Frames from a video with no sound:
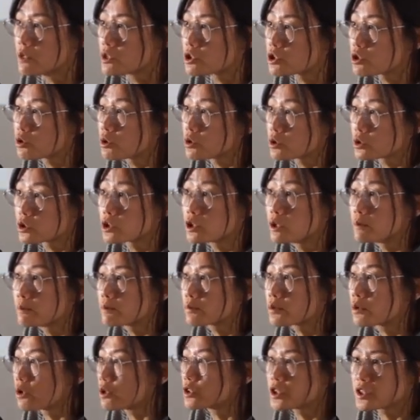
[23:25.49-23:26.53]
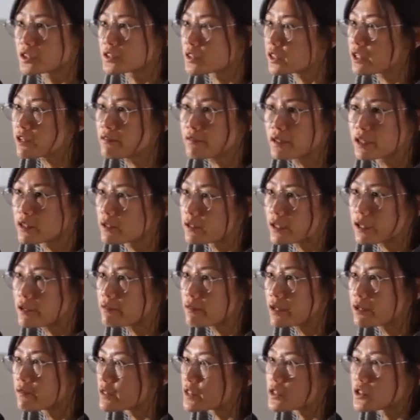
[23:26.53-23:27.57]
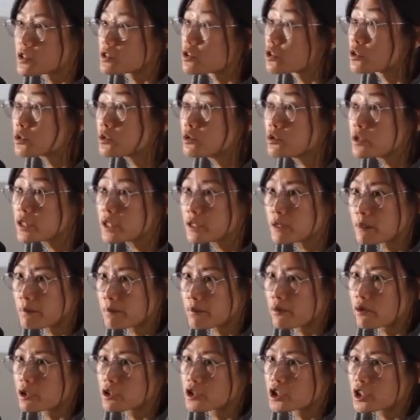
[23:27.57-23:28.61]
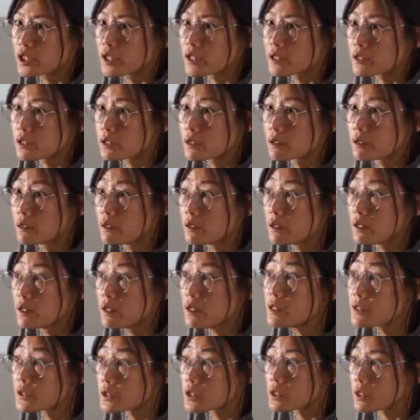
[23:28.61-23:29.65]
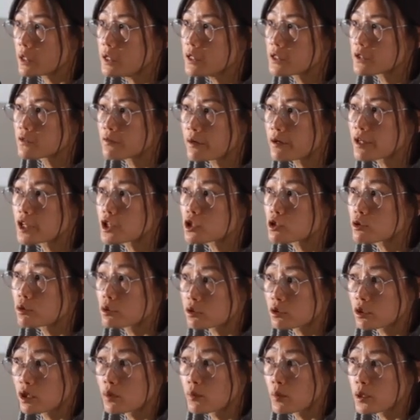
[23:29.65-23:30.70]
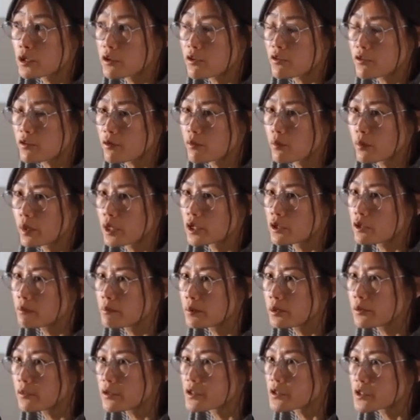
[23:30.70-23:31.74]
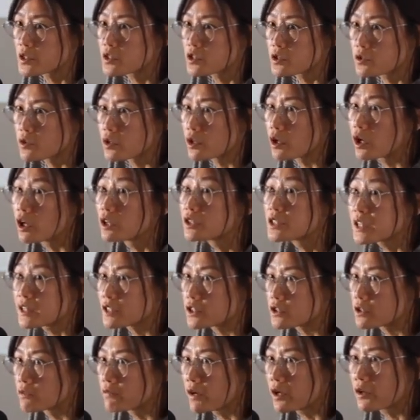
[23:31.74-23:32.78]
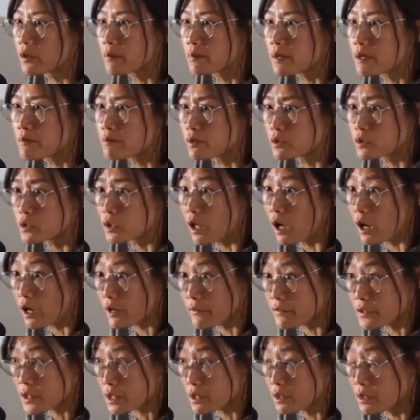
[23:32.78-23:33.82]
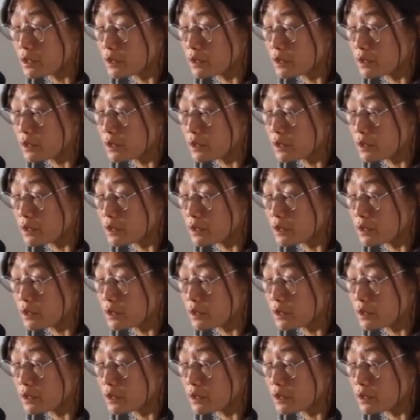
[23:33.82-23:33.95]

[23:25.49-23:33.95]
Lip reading: short-term projects. Even if it's a two-year project, it's very short-term when you put this into the context of other people's lives.